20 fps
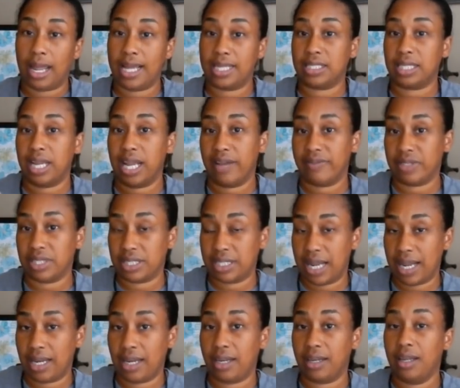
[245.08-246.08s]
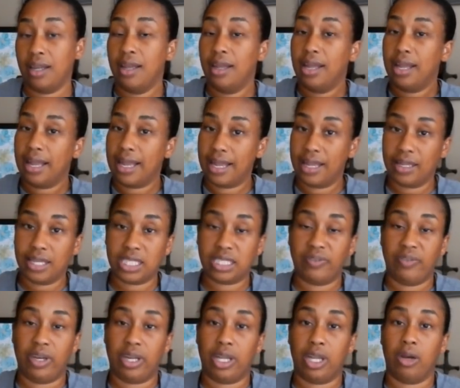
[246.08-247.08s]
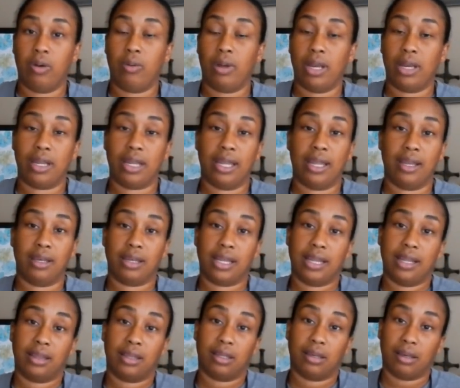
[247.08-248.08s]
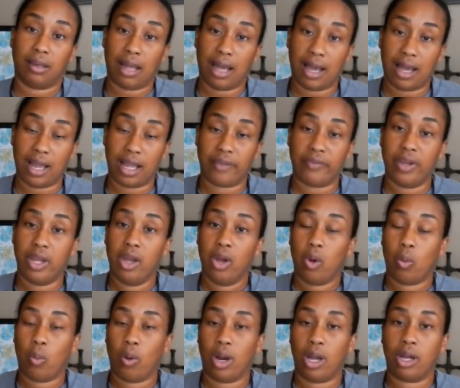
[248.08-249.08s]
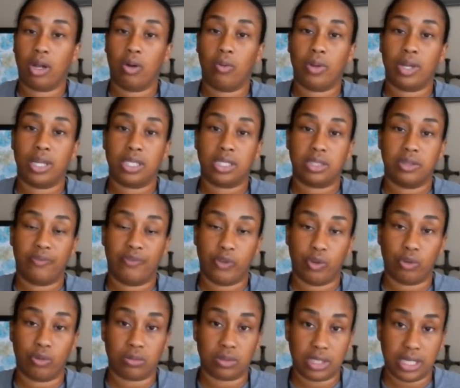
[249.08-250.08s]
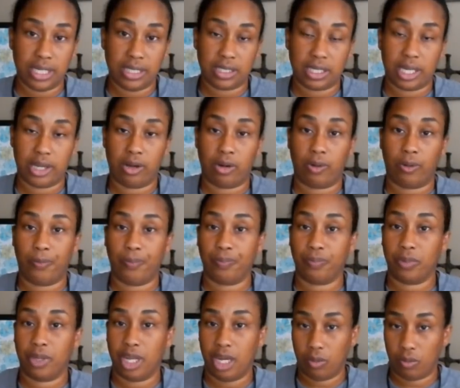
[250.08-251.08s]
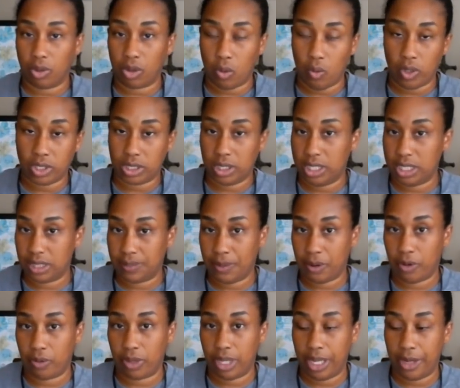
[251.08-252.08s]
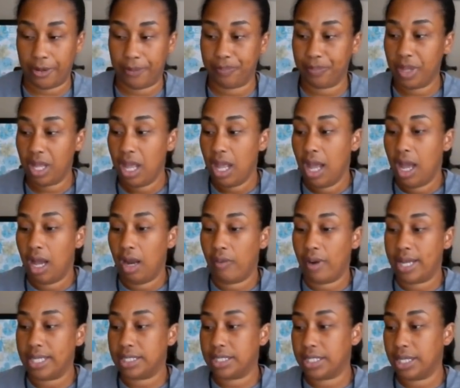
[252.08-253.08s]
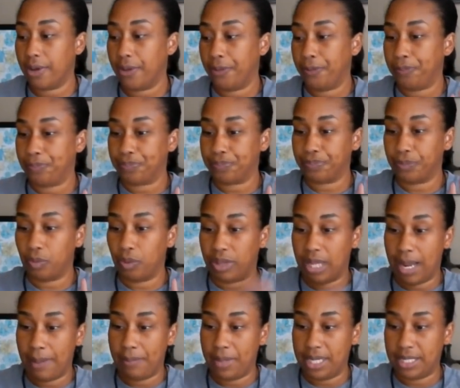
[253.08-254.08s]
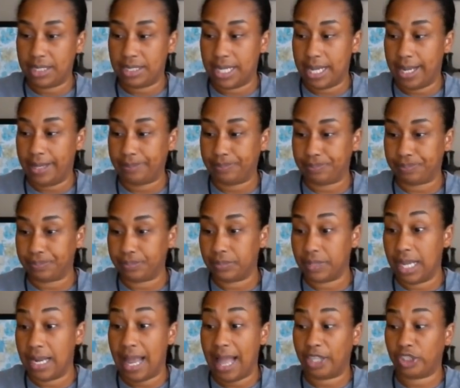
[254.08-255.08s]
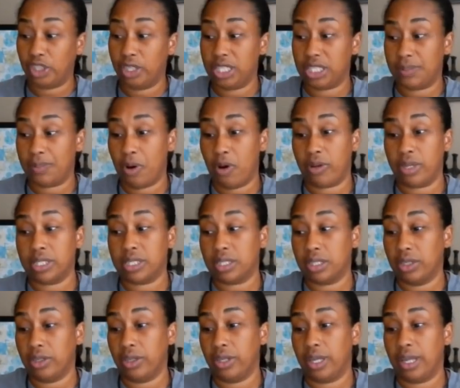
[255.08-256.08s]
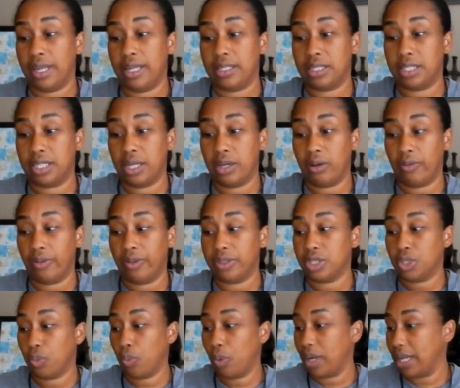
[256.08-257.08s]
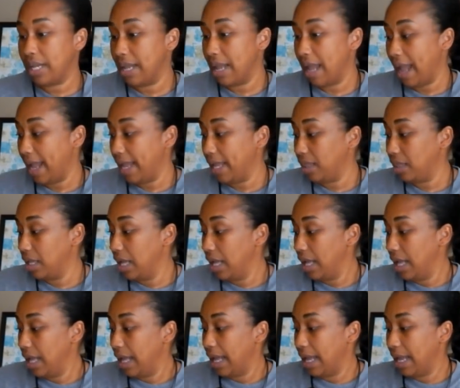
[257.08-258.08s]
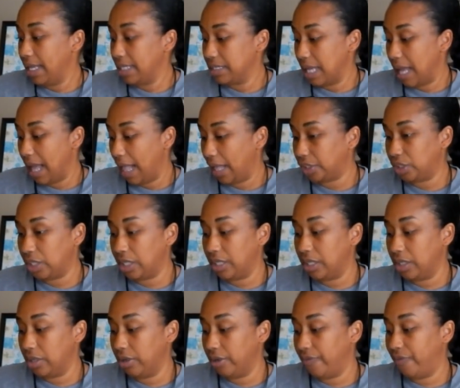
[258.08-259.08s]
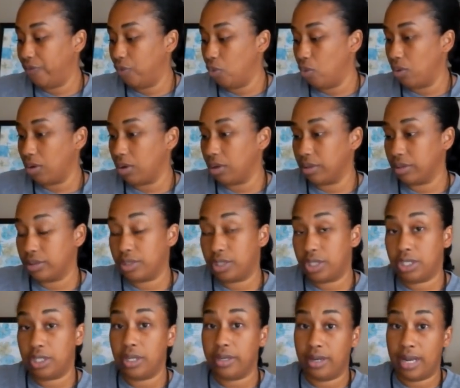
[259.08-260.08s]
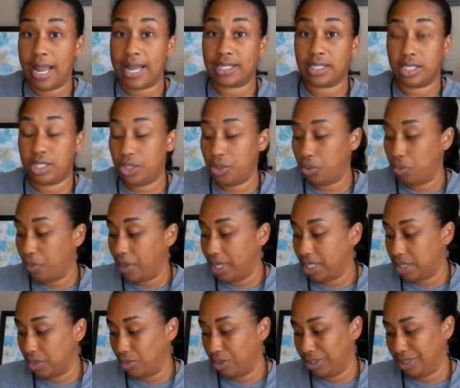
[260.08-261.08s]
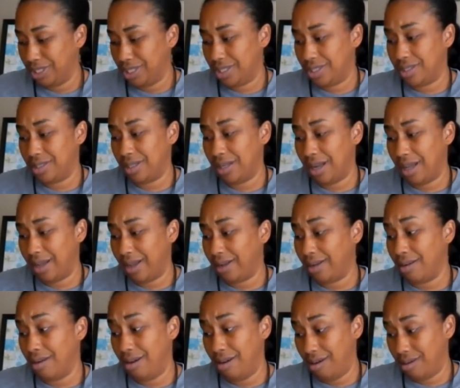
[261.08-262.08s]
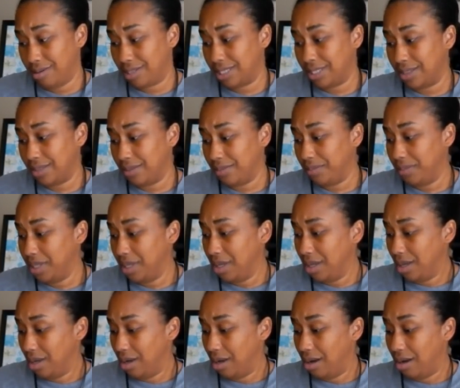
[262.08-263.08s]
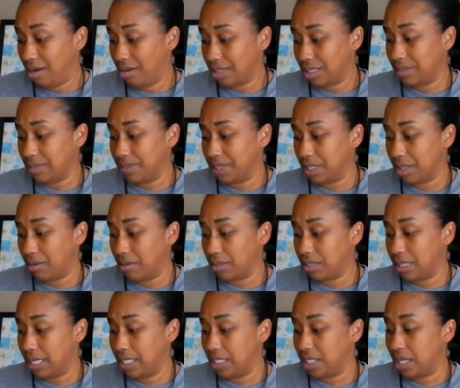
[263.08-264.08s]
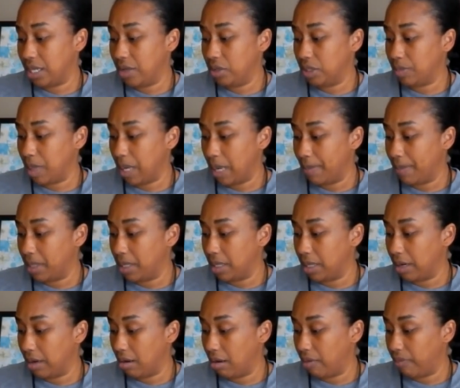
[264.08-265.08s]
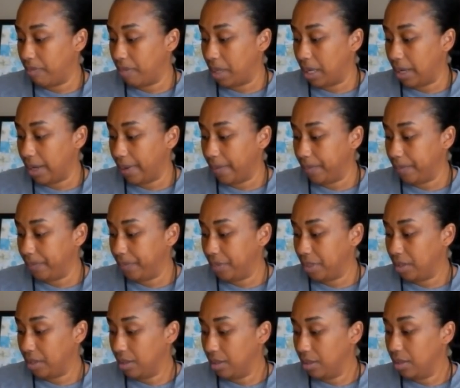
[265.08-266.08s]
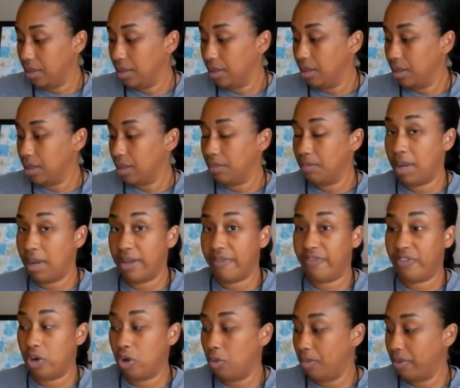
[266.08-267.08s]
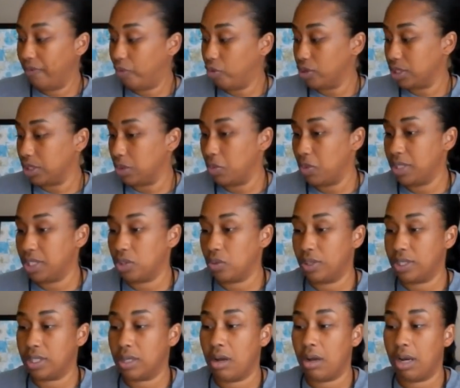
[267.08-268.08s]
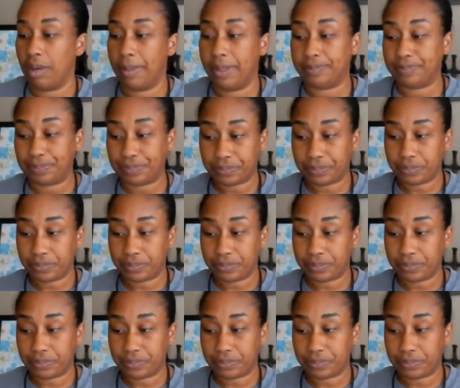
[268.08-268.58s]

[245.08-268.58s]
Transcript: as I have stated in this video and again in the live, where I go into full detail in regards to this perk here. All right, so with that being said, and actually this perk is good until the 28th. It is actually good for the next 2 weeks, which is like awesome sauce. Excuse me, I'm cutting off my phone before someone starts calling me.